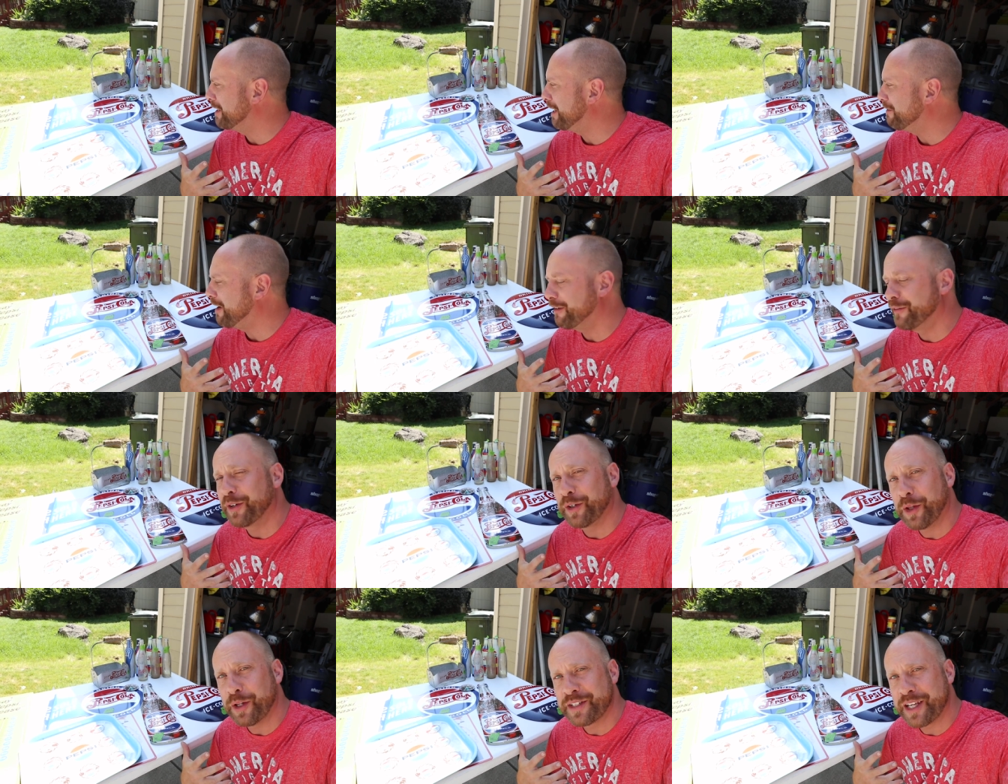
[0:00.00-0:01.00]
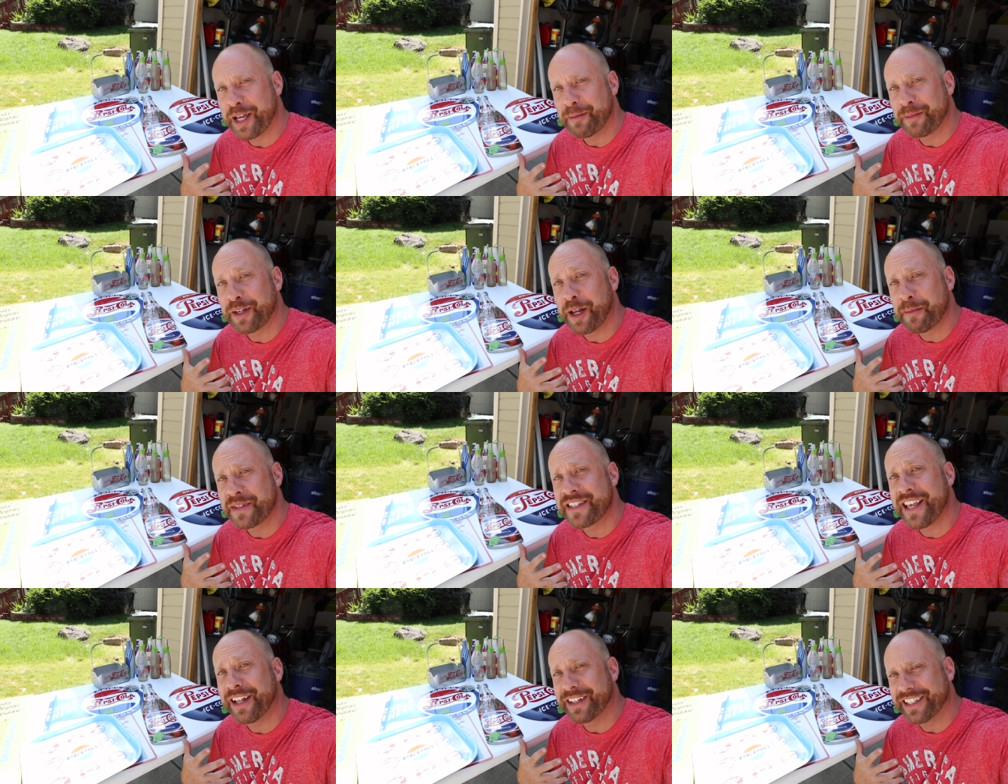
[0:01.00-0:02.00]
that I've had for a long time that I'm
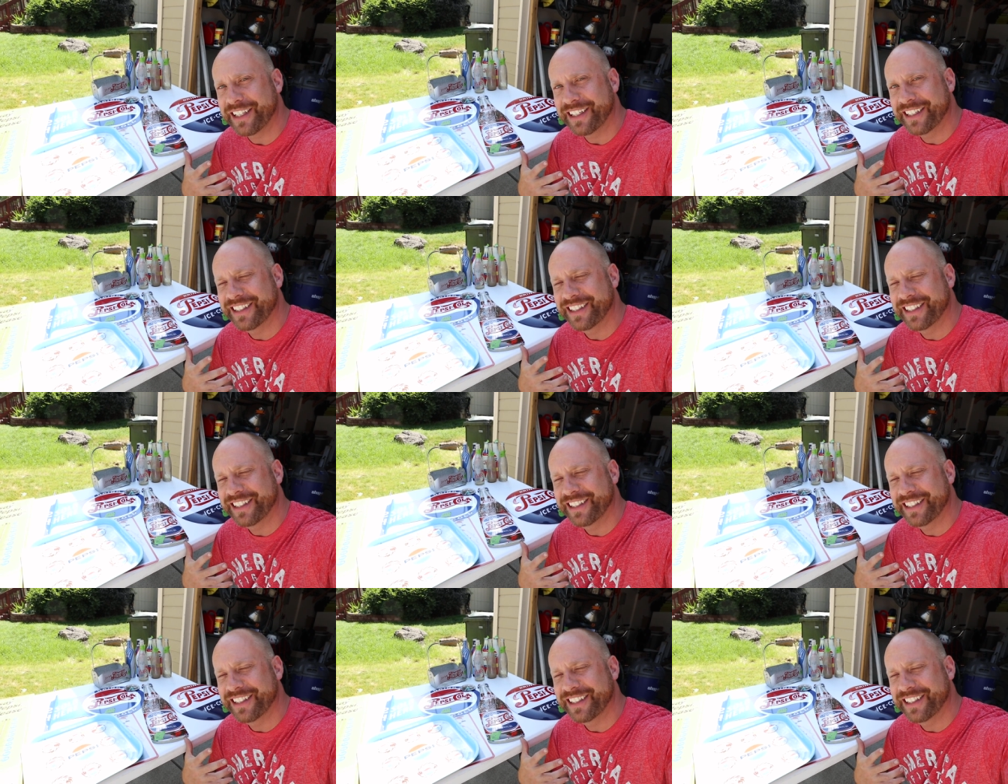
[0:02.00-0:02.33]
selling.